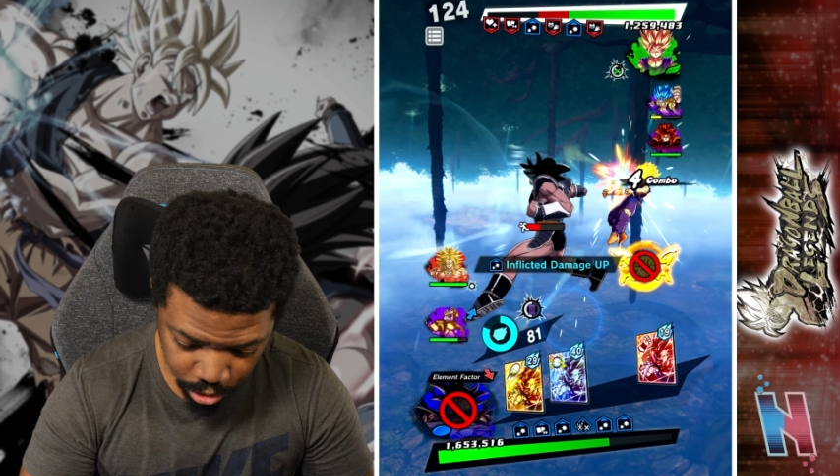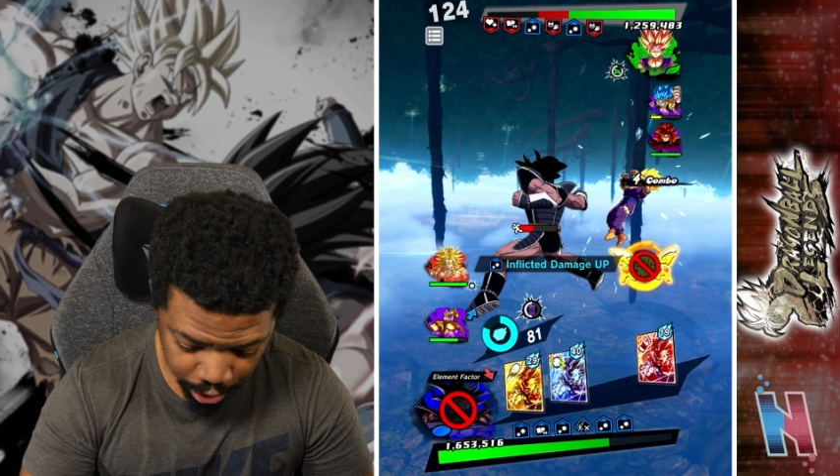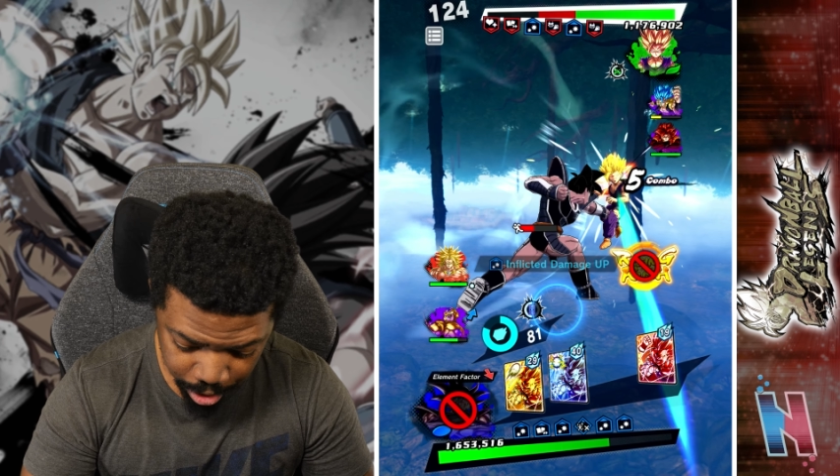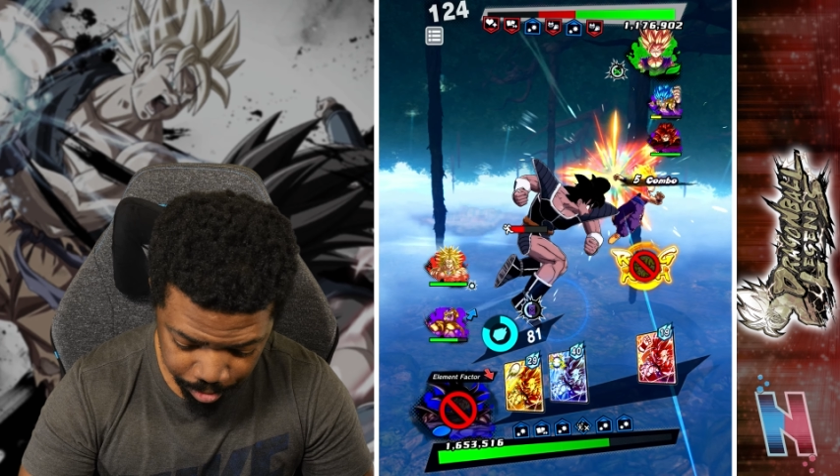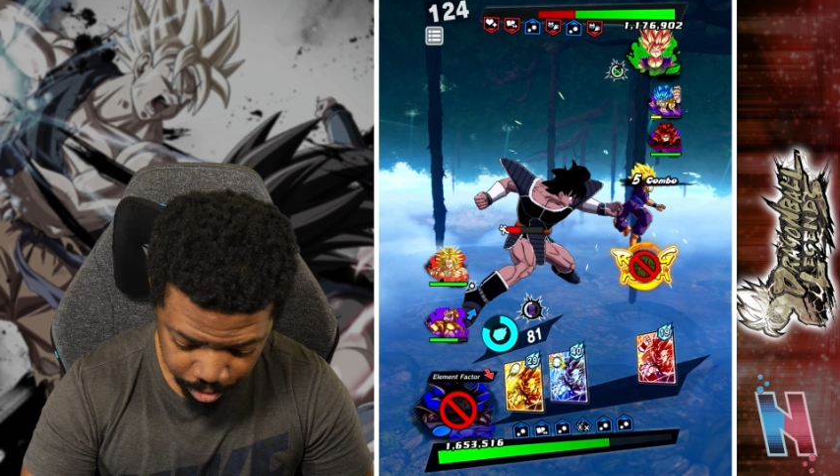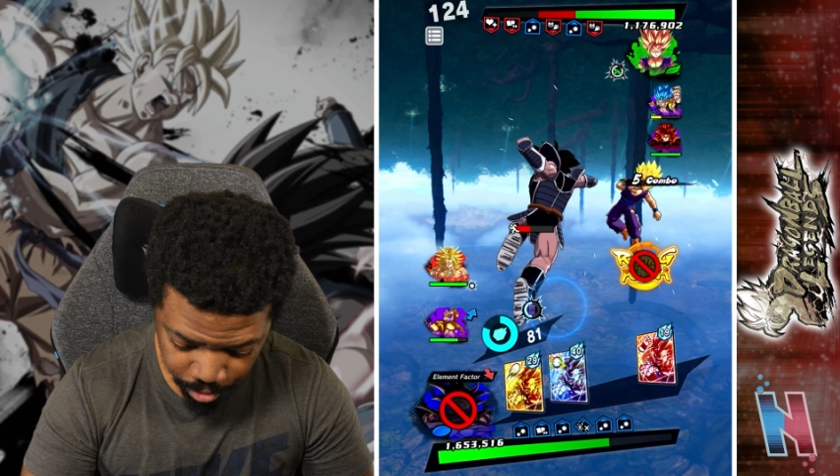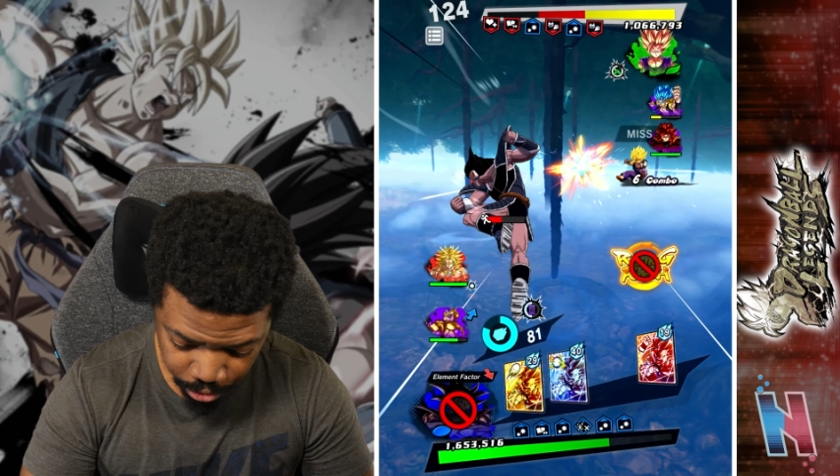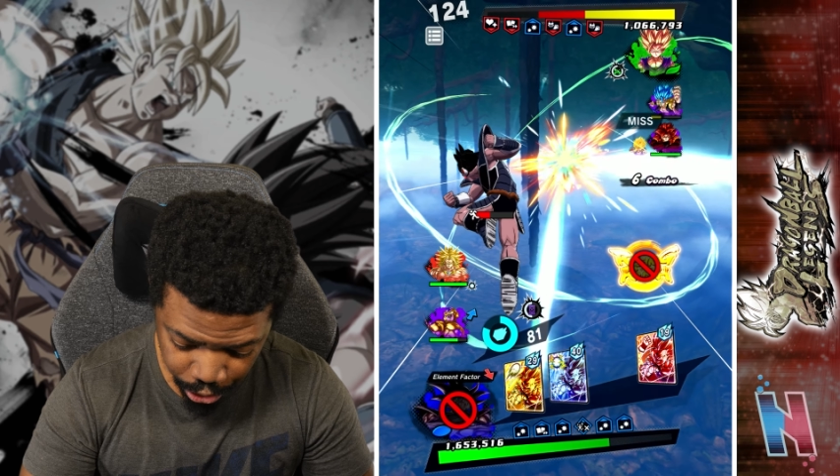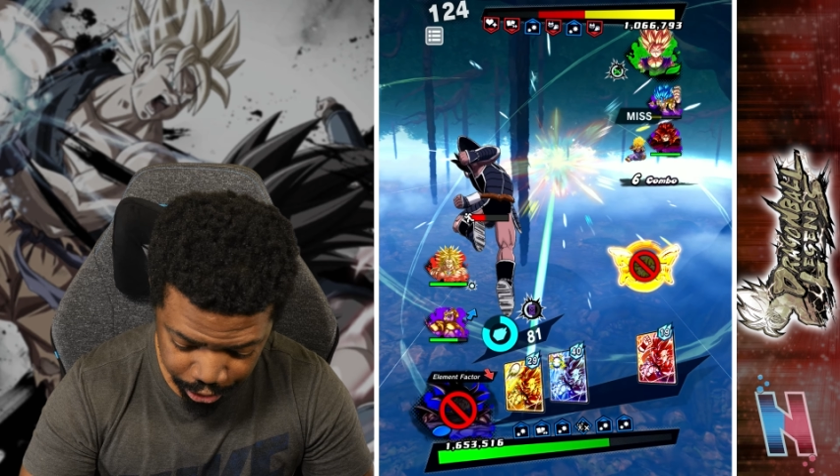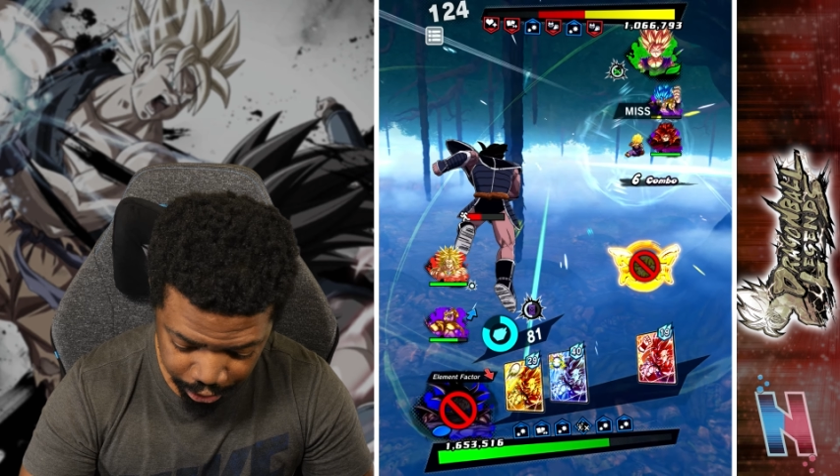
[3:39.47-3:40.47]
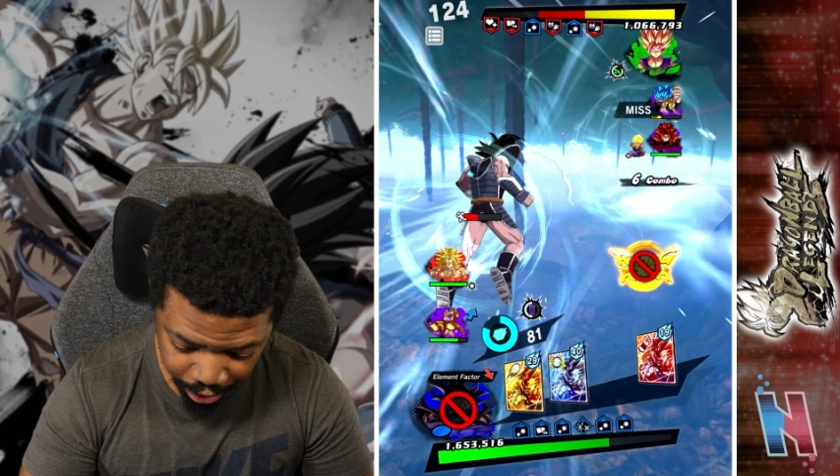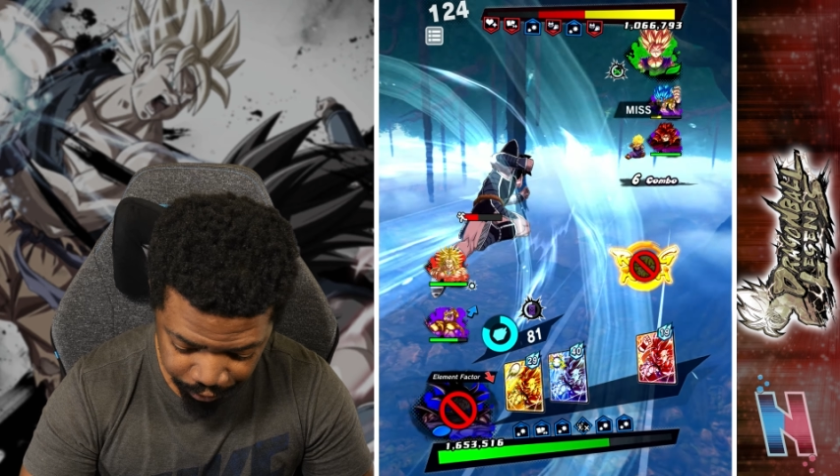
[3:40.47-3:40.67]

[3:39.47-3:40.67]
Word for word: Okay, you didn't take